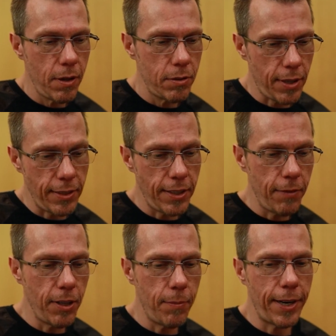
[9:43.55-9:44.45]
So I
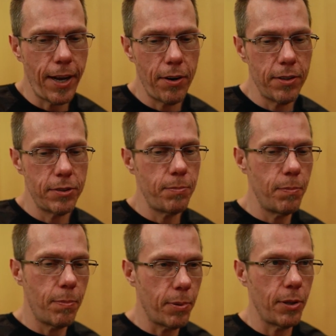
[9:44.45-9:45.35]
saved up and I got her this
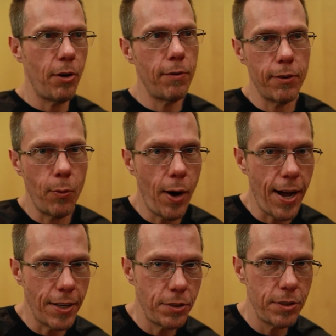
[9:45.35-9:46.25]
Belova
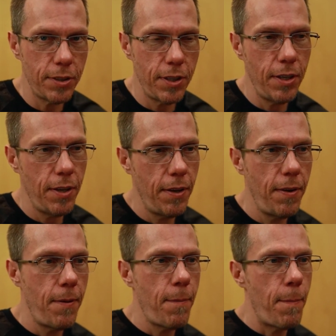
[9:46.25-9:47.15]
watch,
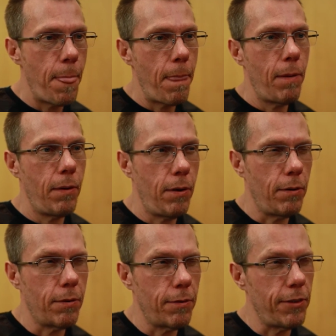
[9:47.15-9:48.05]

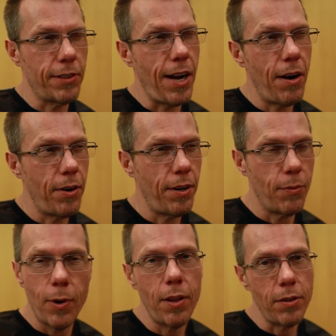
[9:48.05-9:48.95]
or Bulgari, or
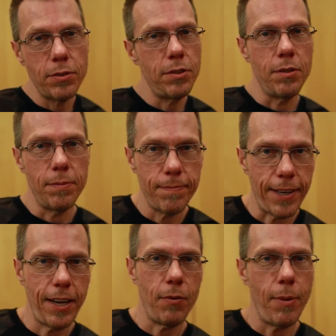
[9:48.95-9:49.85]
one of those two. I
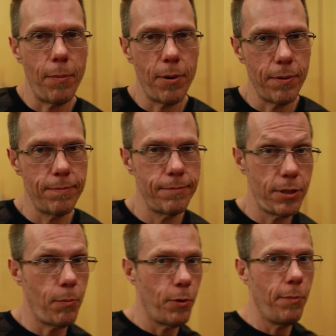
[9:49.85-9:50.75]
can't remember.
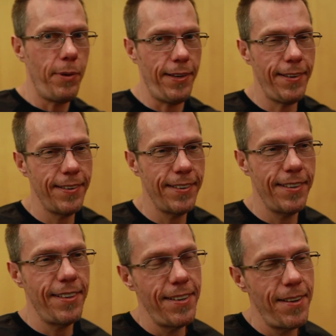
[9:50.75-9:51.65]
Something with a B.
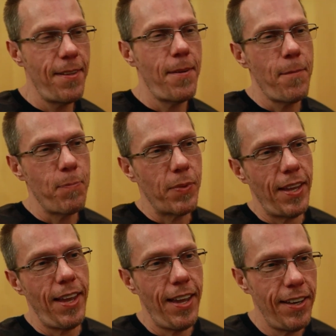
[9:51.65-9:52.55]

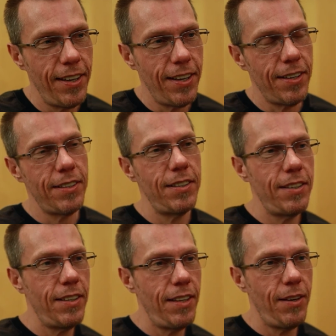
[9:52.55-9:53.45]
And,
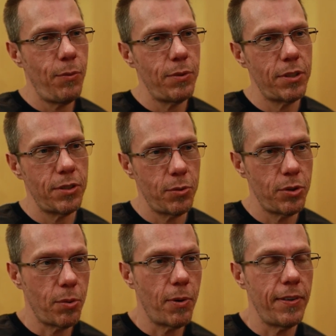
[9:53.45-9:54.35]
because it was
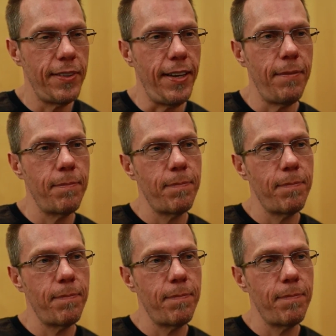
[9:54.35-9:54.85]
her birthday.